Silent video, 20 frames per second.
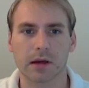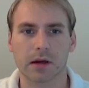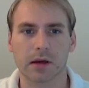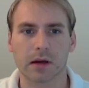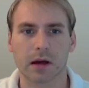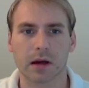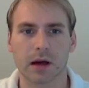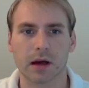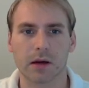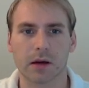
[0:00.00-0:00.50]

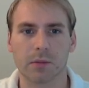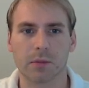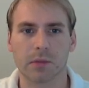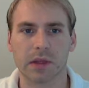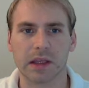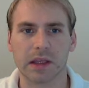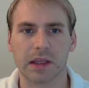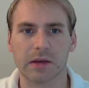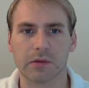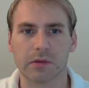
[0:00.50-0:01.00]
Um,
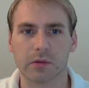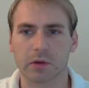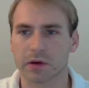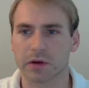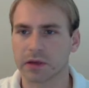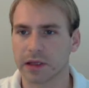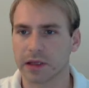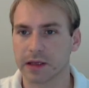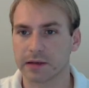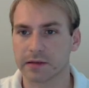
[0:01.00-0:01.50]
if rook
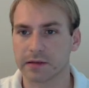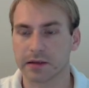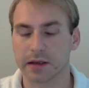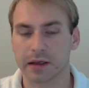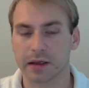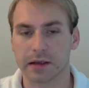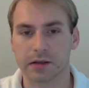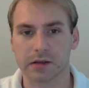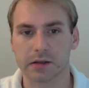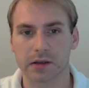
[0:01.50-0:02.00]
takes
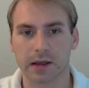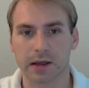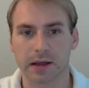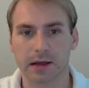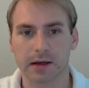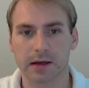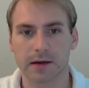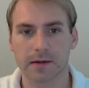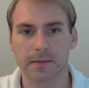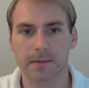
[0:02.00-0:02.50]
c8
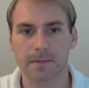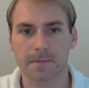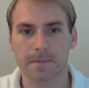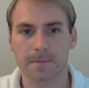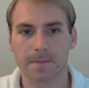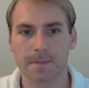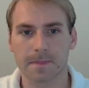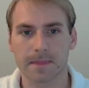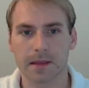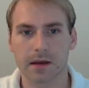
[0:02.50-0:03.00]
check.
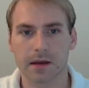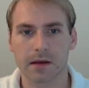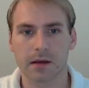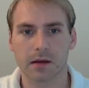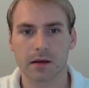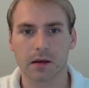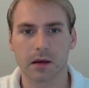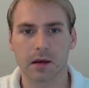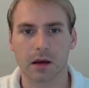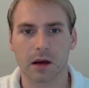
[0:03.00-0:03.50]

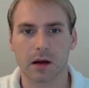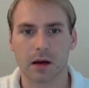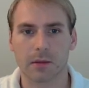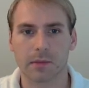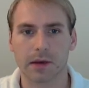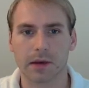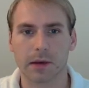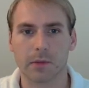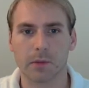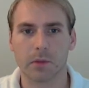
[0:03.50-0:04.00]

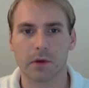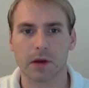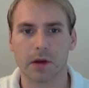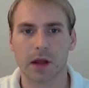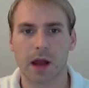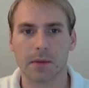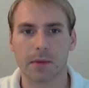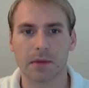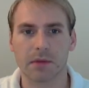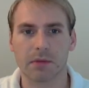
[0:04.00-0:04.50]
Um, it would
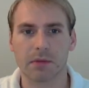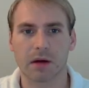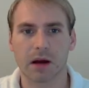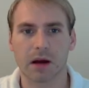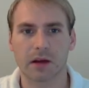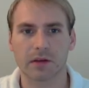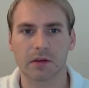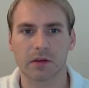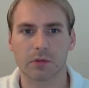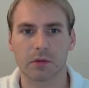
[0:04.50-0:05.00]
not be
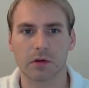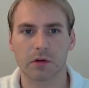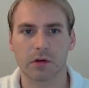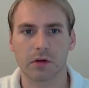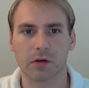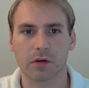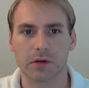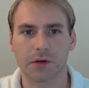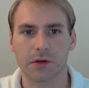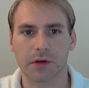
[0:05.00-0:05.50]

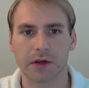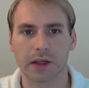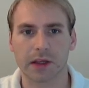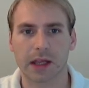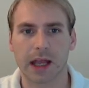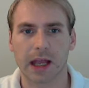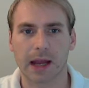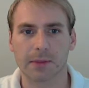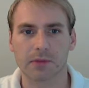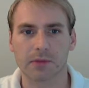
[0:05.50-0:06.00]
possible to
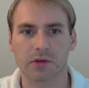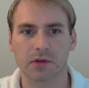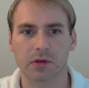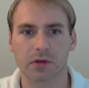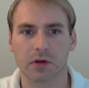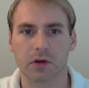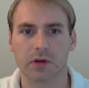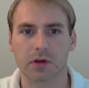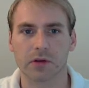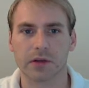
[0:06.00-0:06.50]

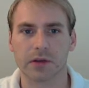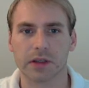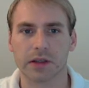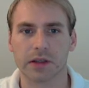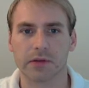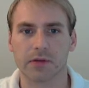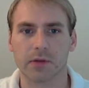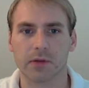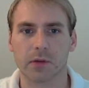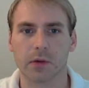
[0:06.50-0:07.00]
capture on
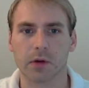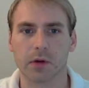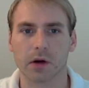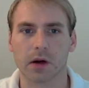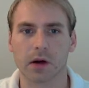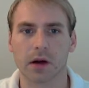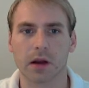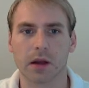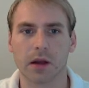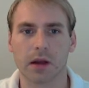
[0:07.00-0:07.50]
d4
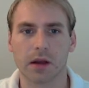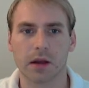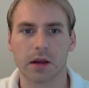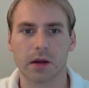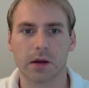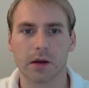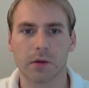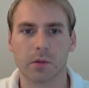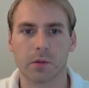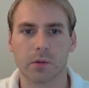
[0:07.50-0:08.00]

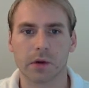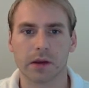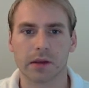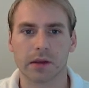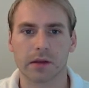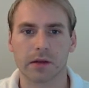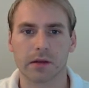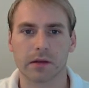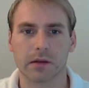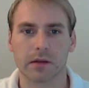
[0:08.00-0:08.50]

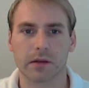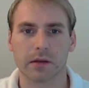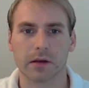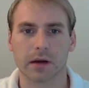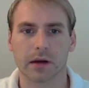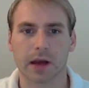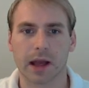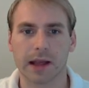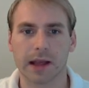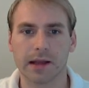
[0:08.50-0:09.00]
with the
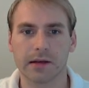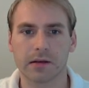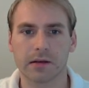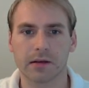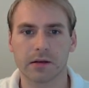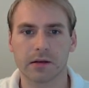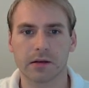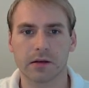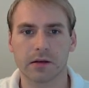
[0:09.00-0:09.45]
knight